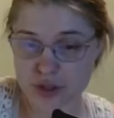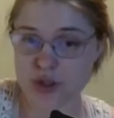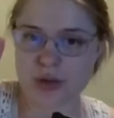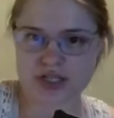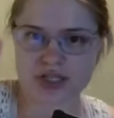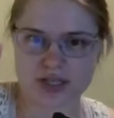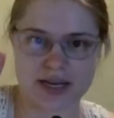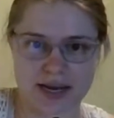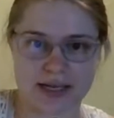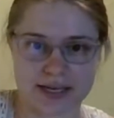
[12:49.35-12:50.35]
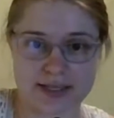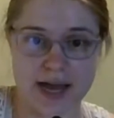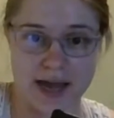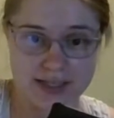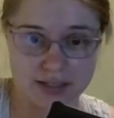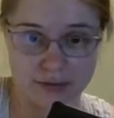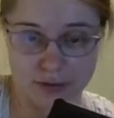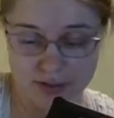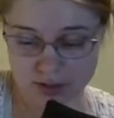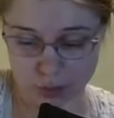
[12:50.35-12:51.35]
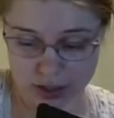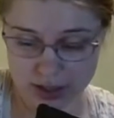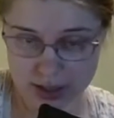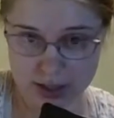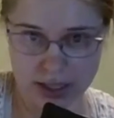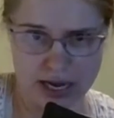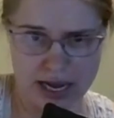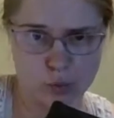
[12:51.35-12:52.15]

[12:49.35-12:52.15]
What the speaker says: Now, the 2 questions that I'd like to ask for this week,